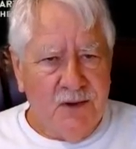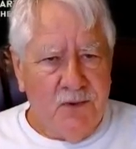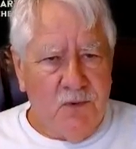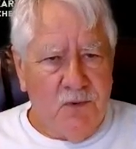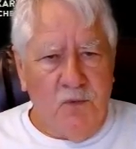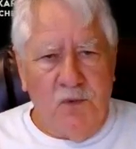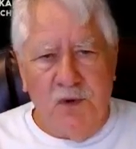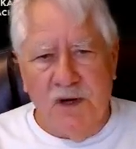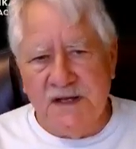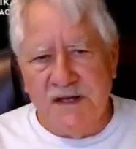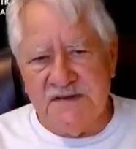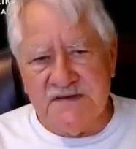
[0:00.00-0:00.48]

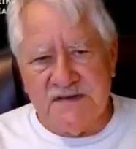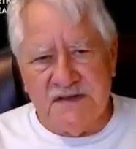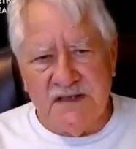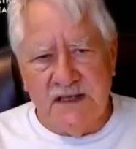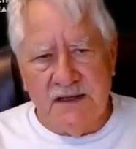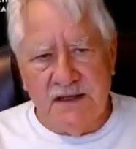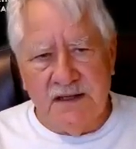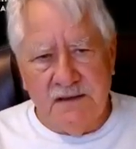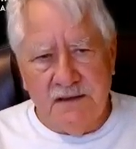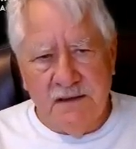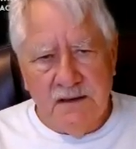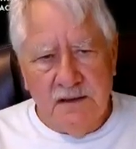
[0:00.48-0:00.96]
was
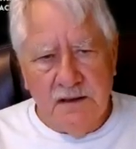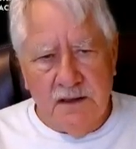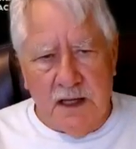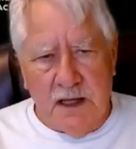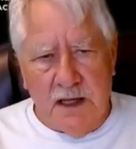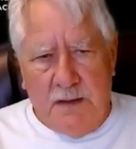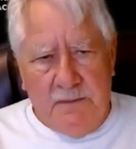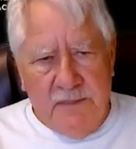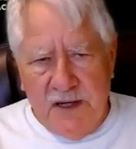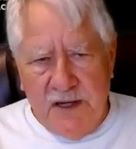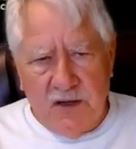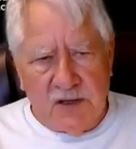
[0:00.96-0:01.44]
that
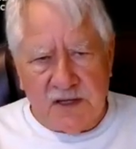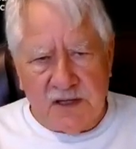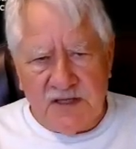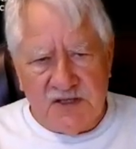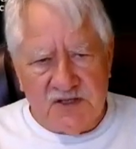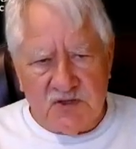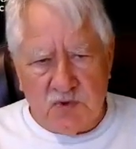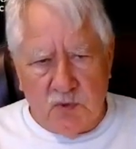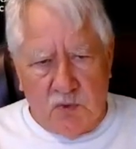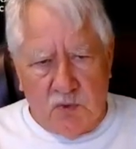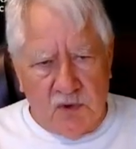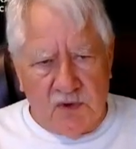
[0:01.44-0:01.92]

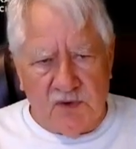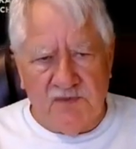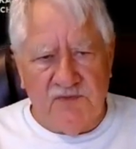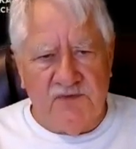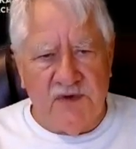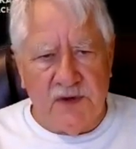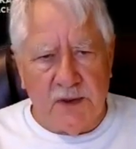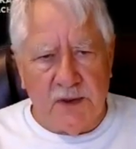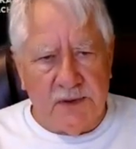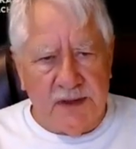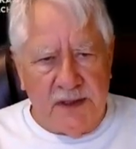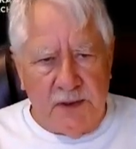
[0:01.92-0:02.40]
Americans weren't
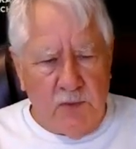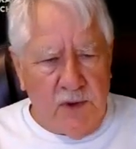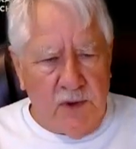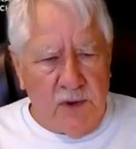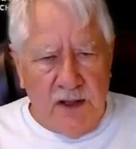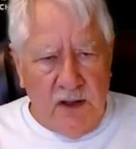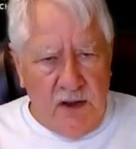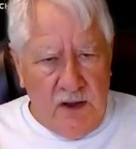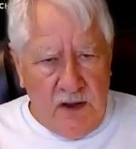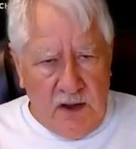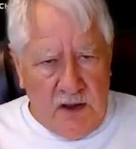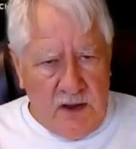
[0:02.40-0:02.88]
very
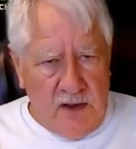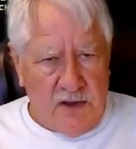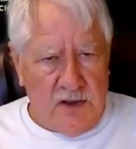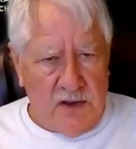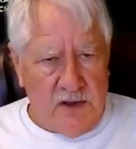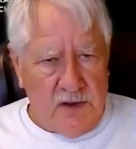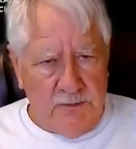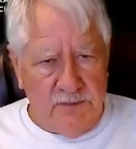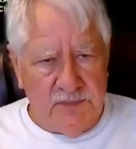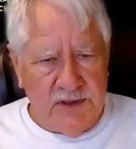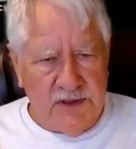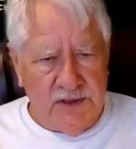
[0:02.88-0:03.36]
well
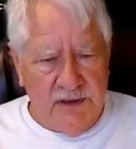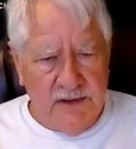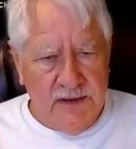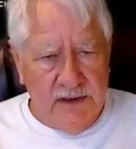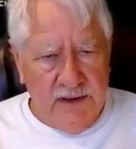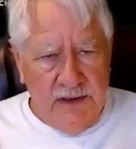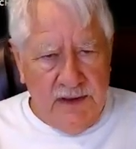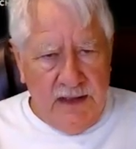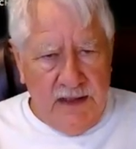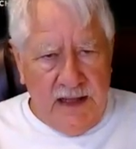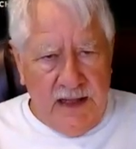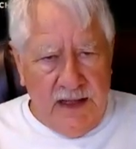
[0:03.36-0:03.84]
armed
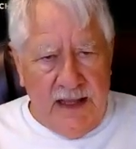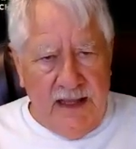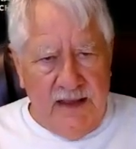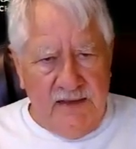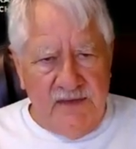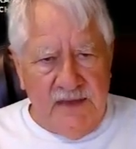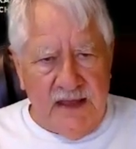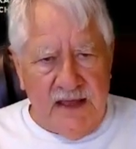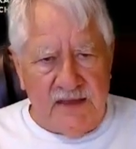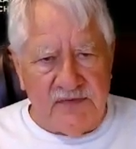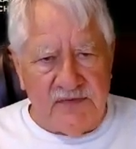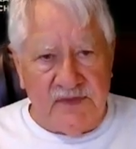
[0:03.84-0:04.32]

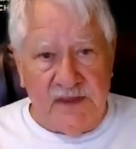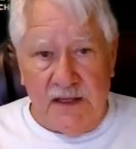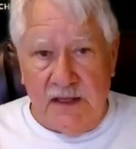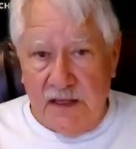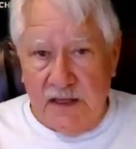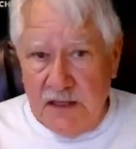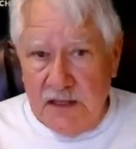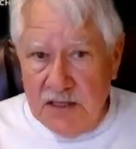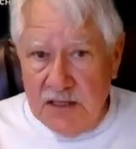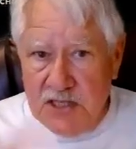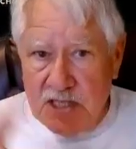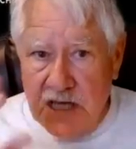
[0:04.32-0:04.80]
and that the
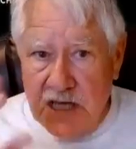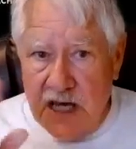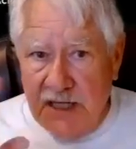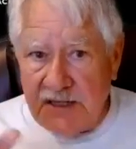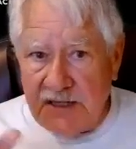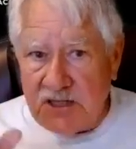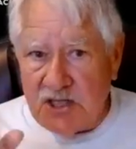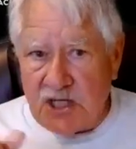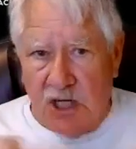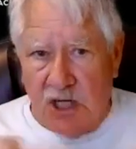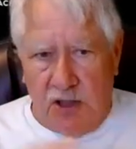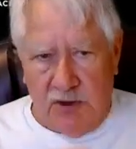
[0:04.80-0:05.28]

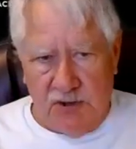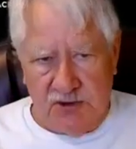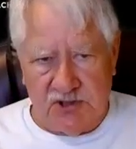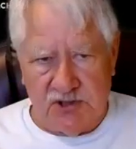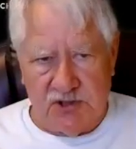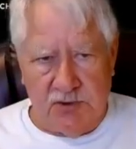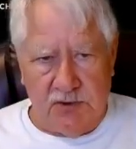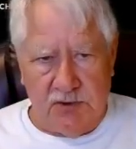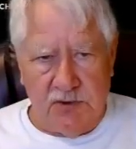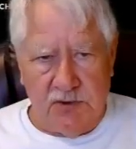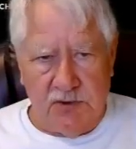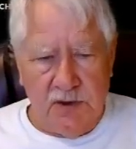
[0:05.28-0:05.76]
gun
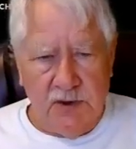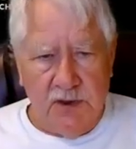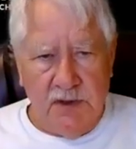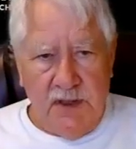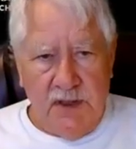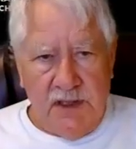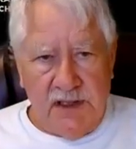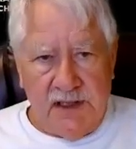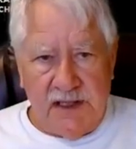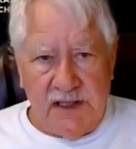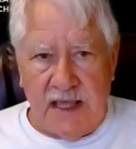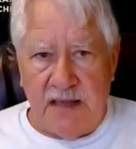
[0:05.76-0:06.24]
culture
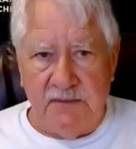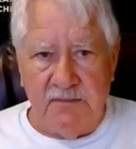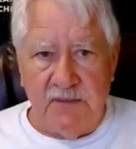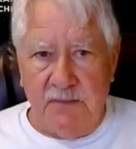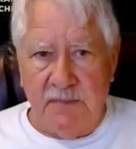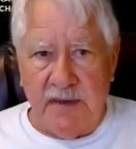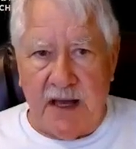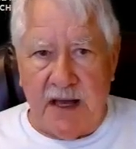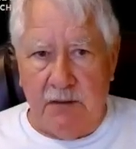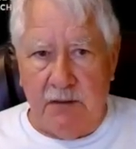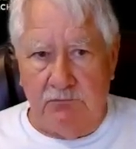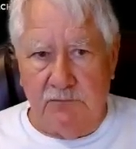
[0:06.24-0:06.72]
came
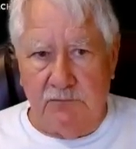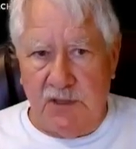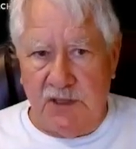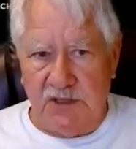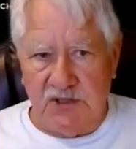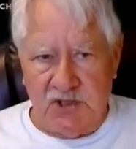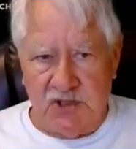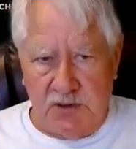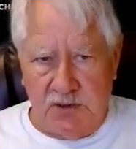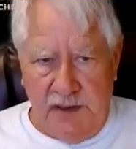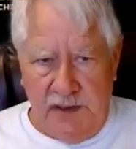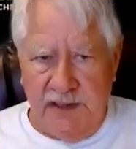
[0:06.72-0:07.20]
about
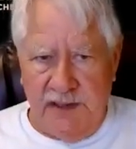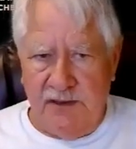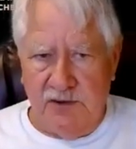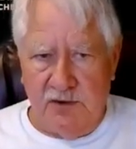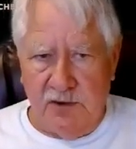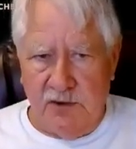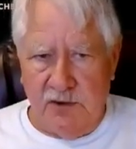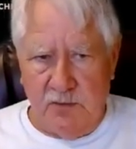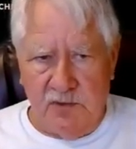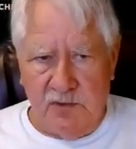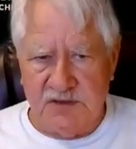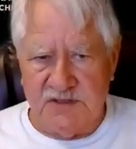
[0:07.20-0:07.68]
much
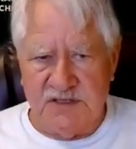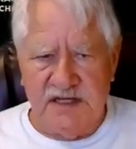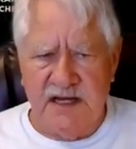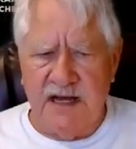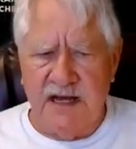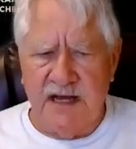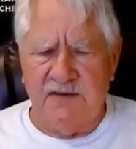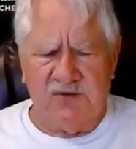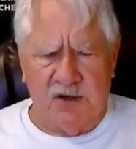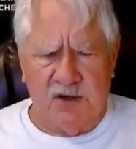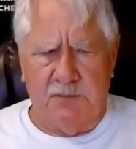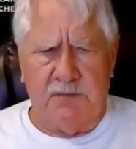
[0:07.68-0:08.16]
later and was
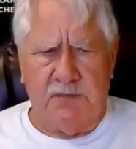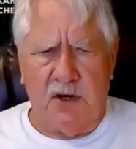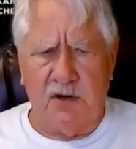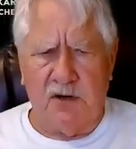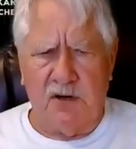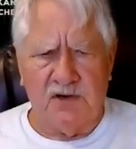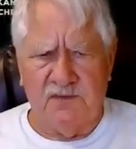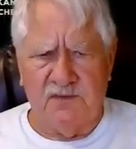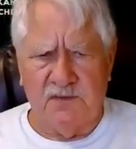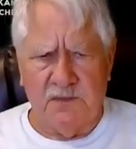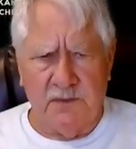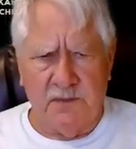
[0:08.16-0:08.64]
never a
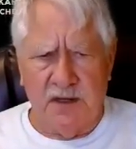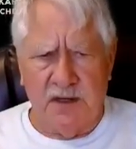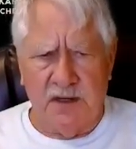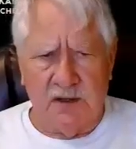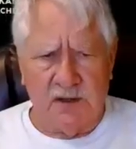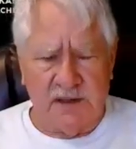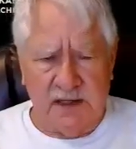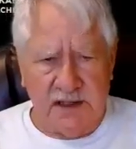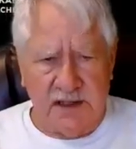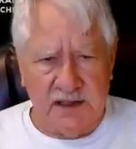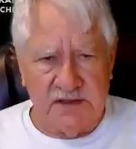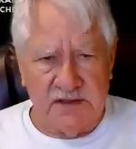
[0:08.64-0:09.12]
part of
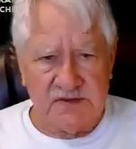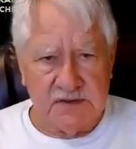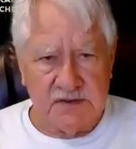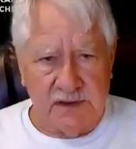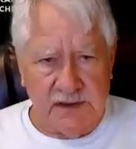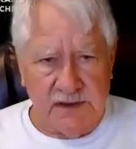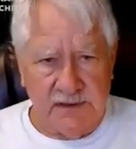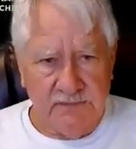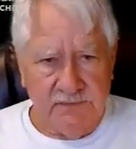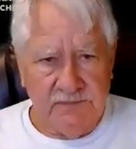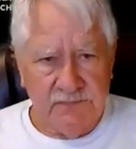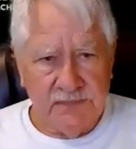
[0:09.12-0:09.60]
American
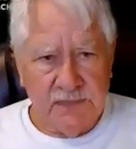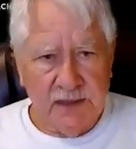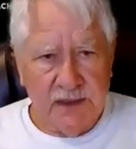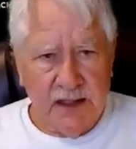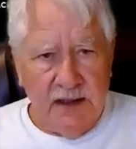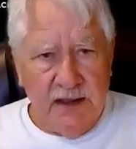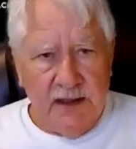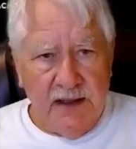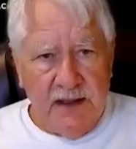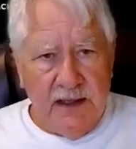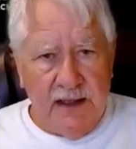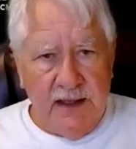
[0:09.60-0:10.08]
history.
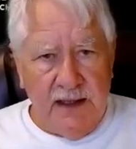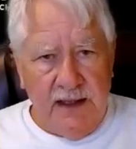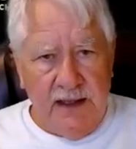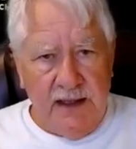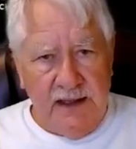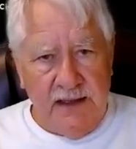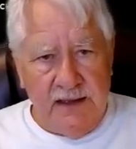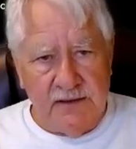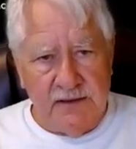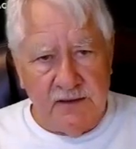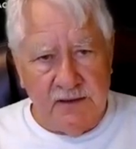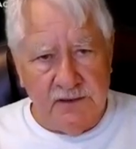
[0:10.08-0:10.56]

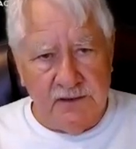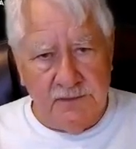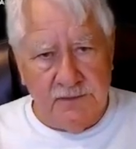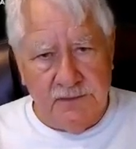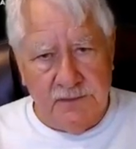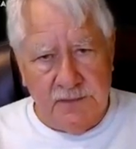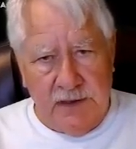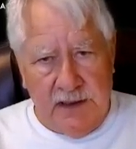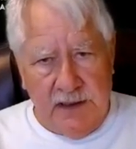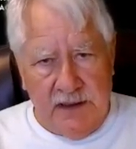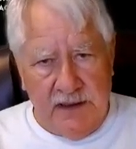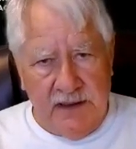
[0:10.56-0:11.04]
And
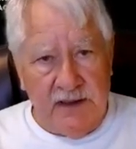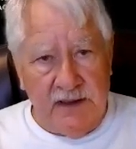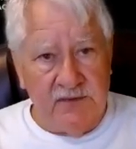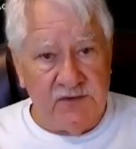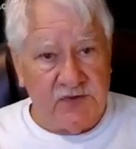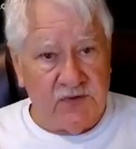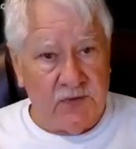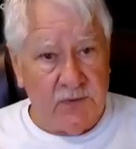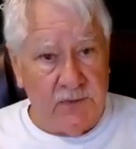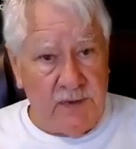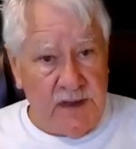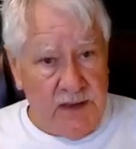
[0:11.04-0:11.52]
he
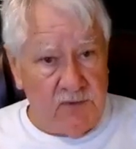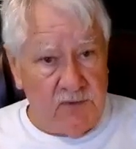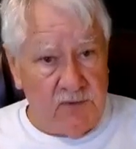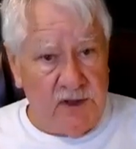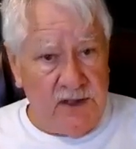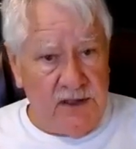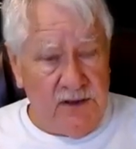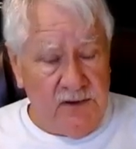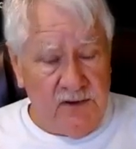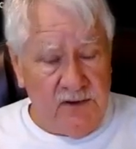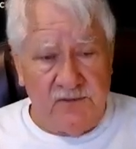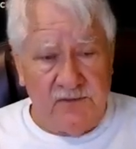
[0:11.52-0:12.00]
was from
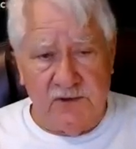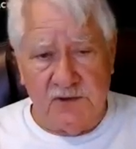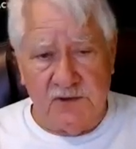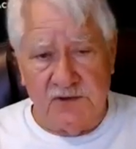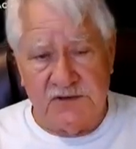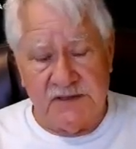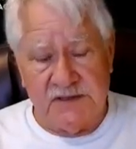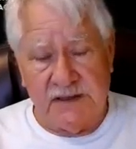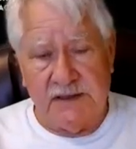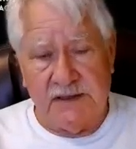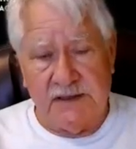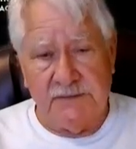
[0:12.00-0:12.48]
Emory
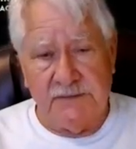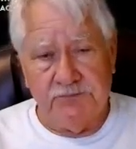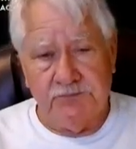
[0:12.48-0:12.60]
University.